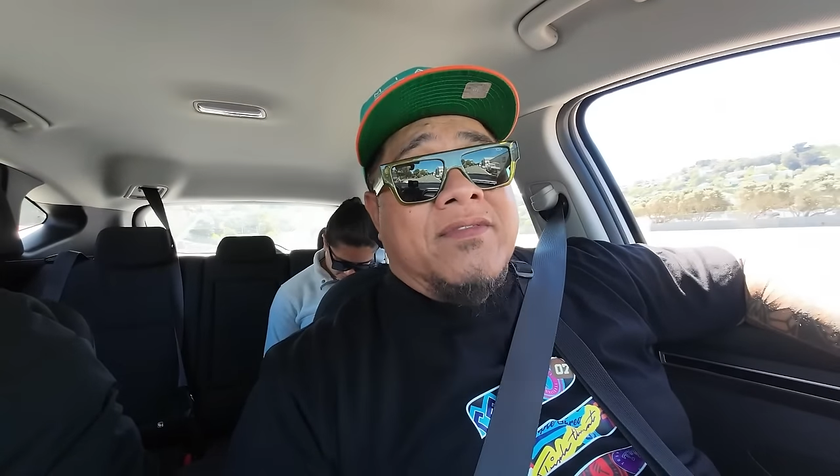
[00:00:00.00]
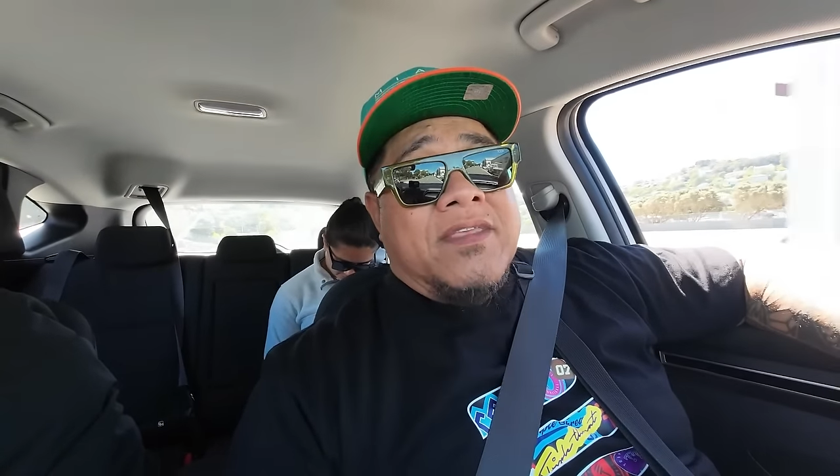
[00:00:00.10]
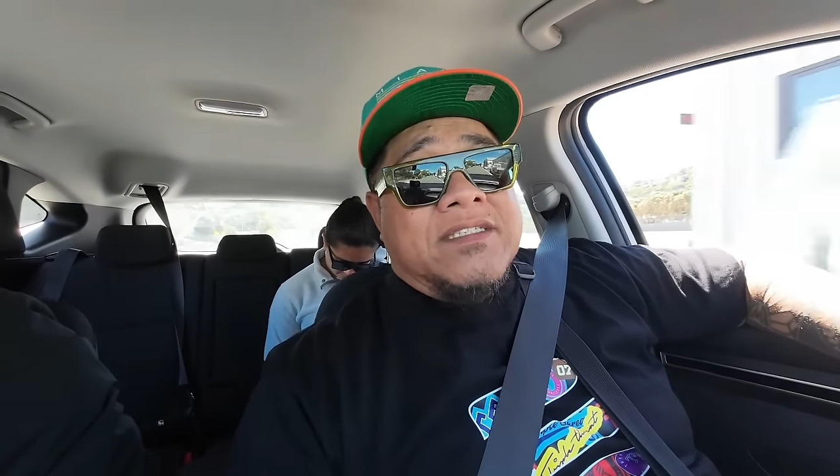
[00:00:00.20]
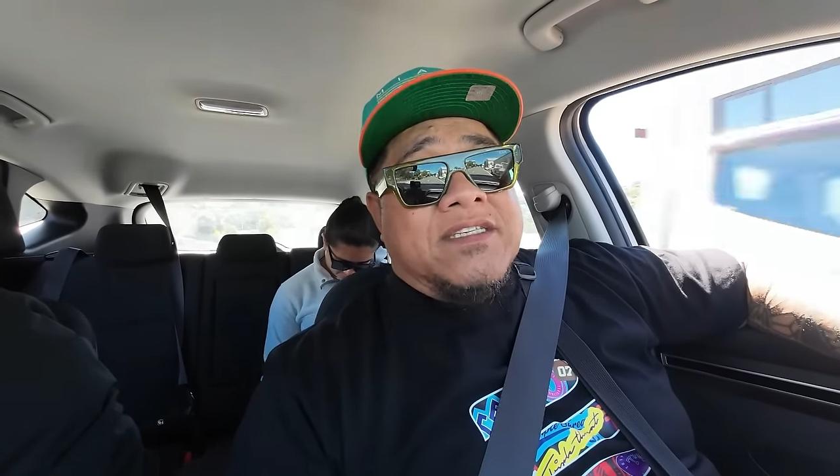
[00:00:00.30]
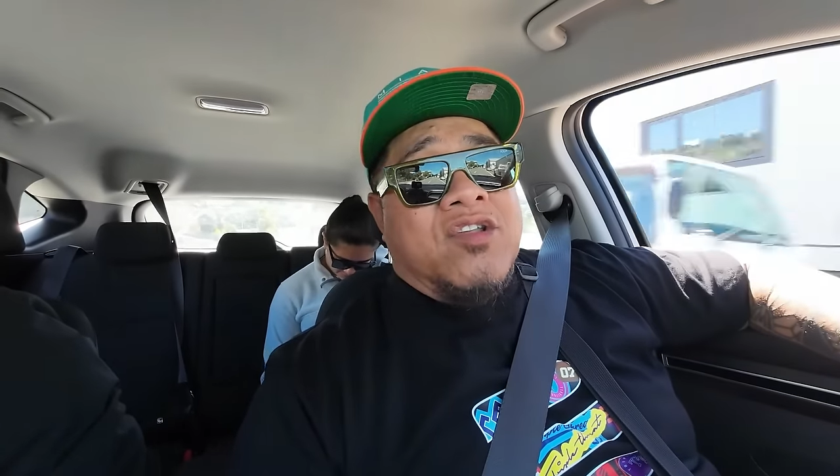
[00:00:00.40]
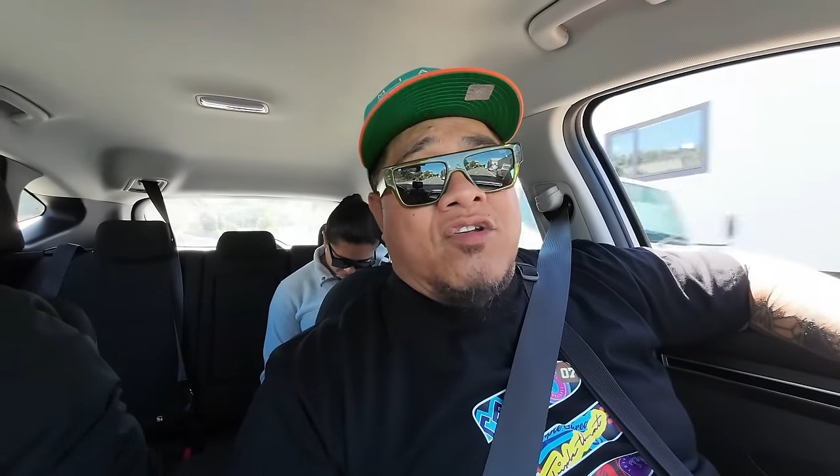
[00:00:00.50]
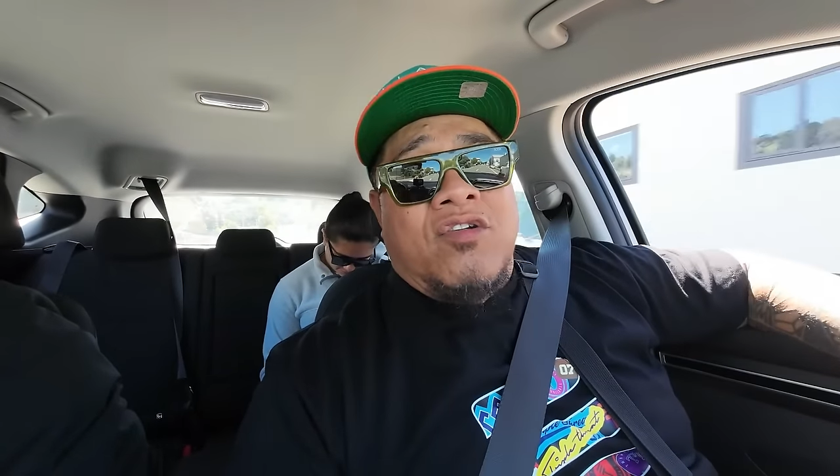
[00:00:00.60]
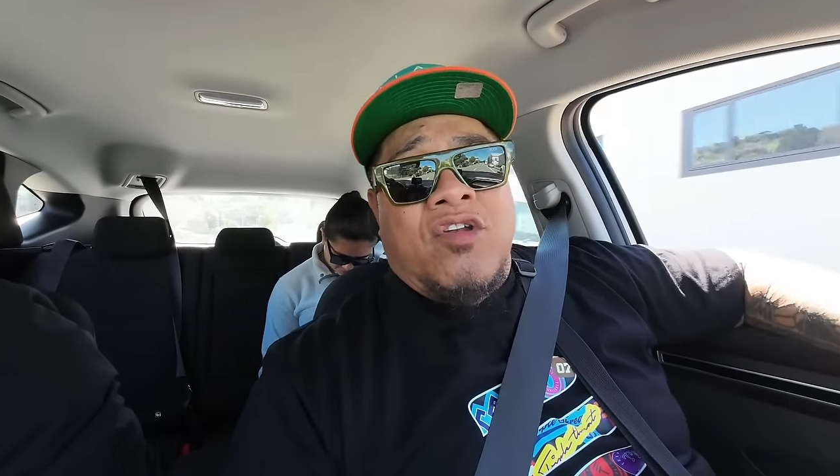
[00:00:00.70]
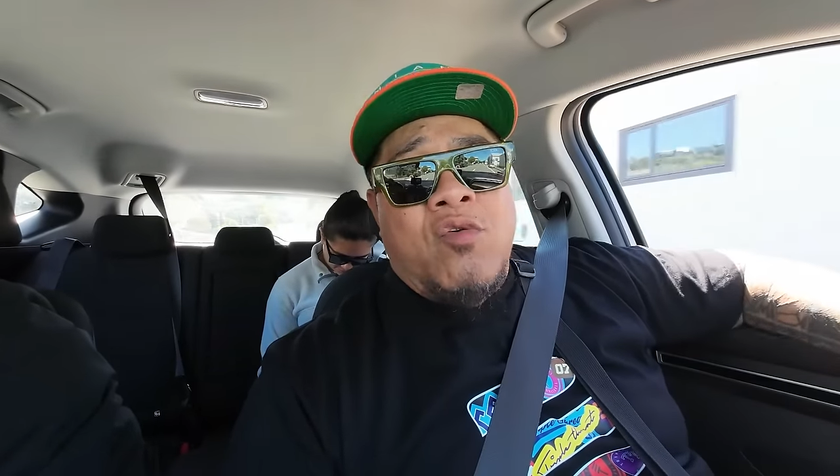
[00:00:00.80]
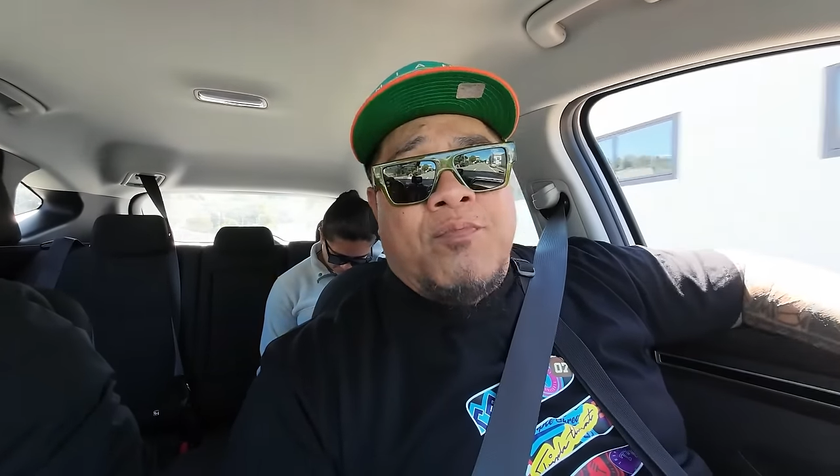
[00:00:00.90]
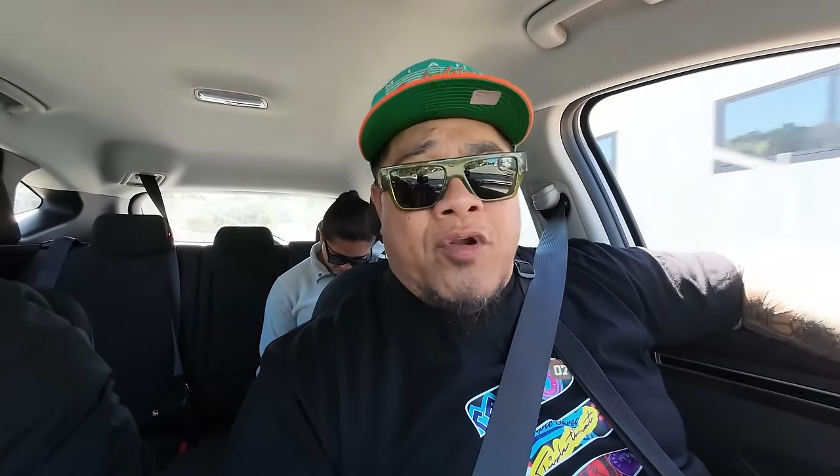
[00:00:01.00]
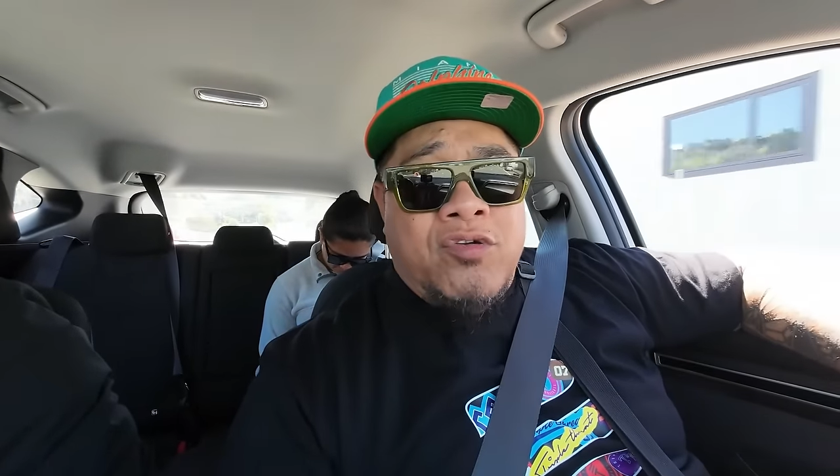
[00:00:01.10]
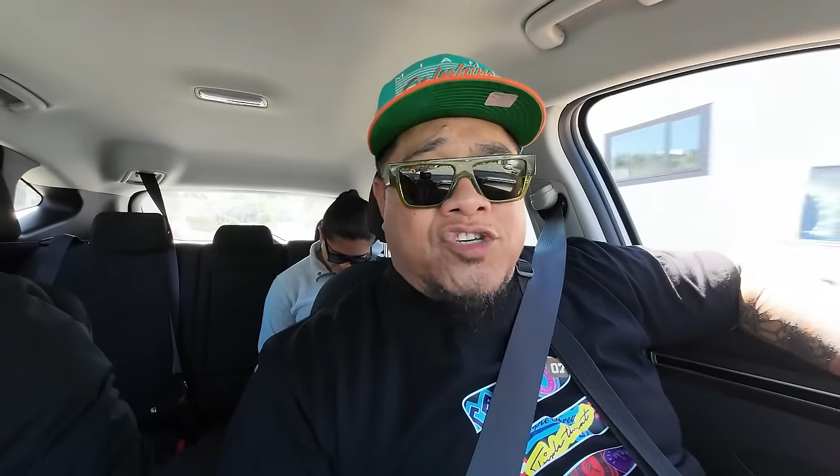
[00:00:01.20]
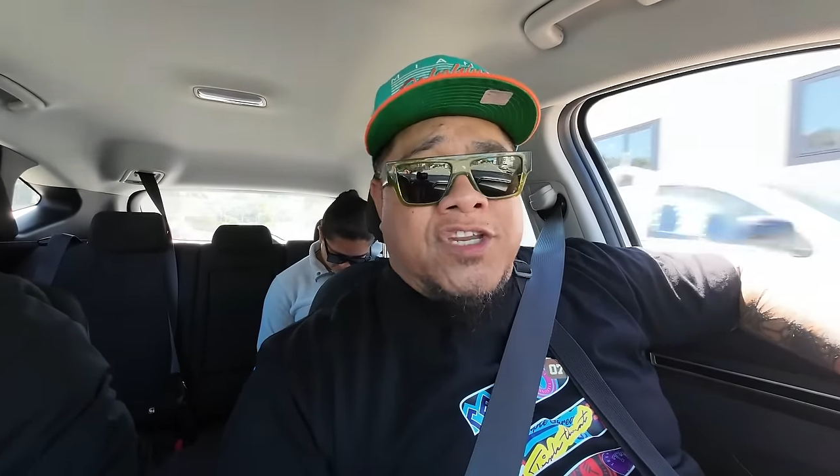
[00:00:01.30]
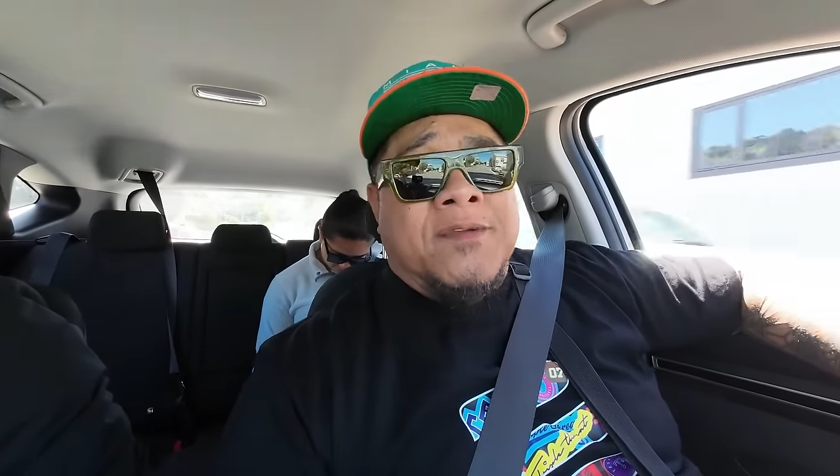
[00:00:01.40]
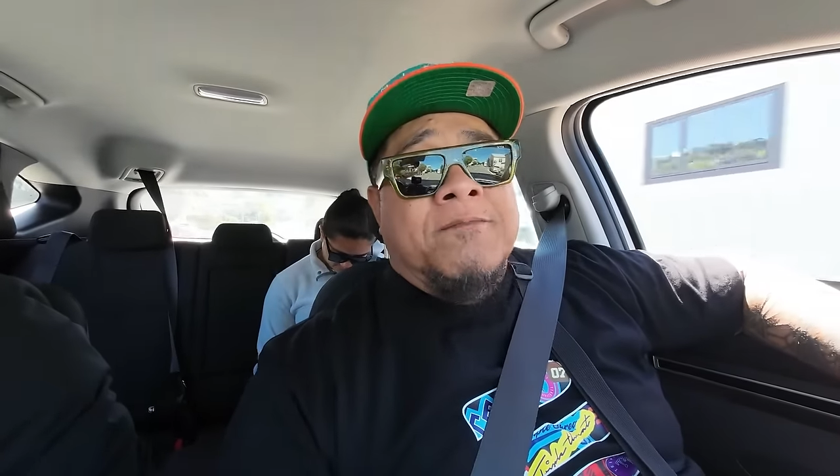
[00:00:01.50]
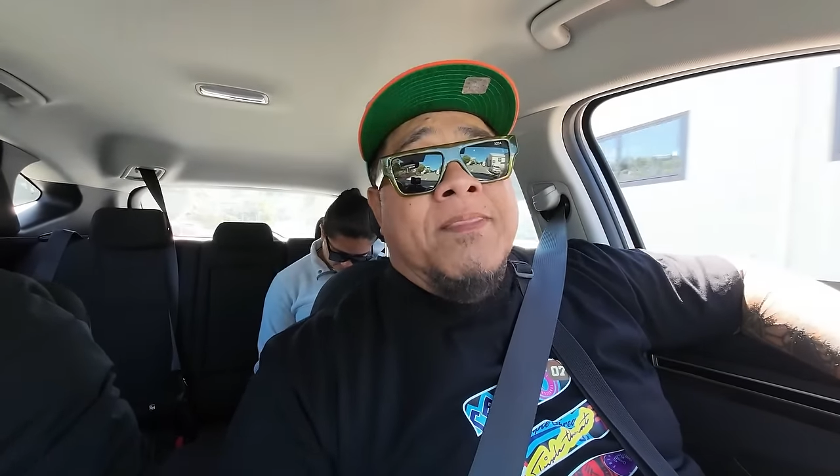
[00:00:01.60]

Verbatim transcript: This is not a no brochure.